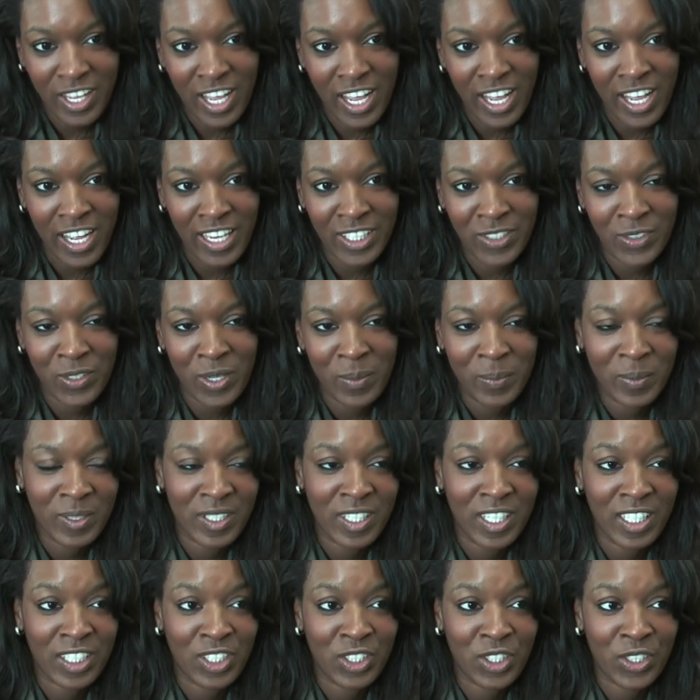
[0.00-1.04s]
I grew up in
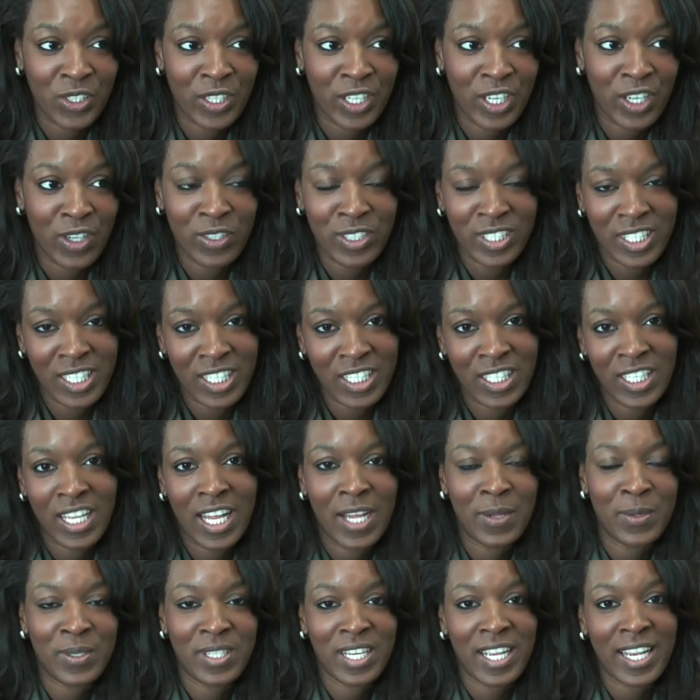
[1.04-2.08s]
Nigeria until
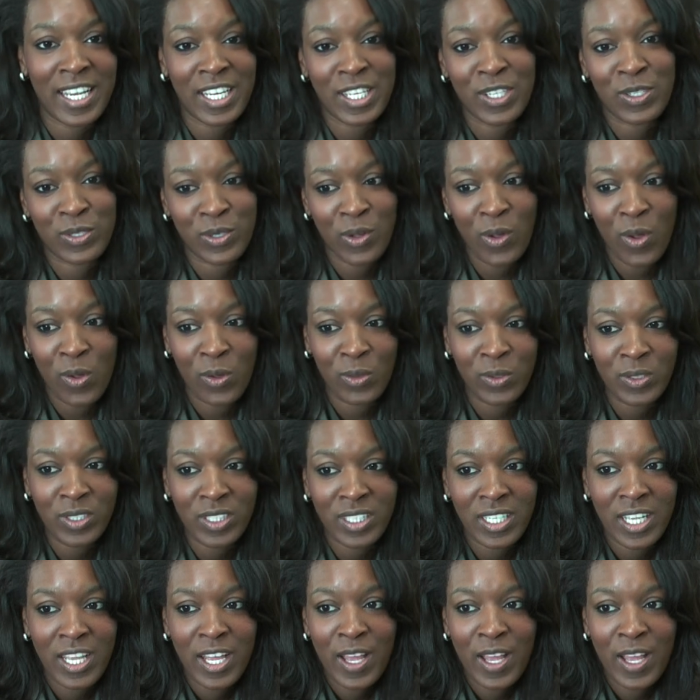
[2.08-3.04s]
I was eight years old.